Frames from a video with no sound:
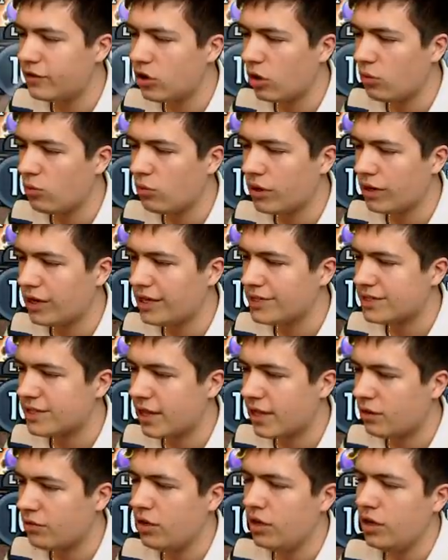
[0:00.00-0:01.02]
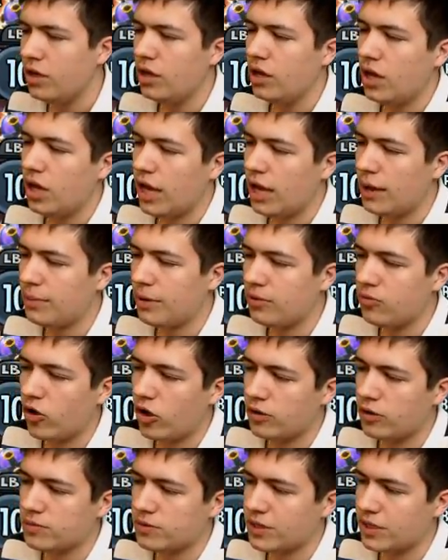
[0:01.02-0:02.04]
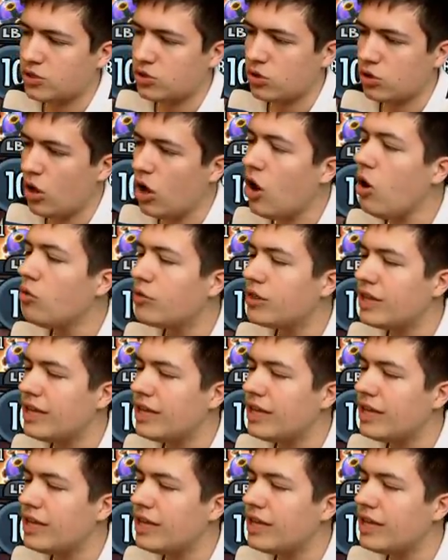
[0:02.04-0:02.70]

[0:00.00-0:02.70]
forgotten what it is now. But I'm not 100% sure. Oh,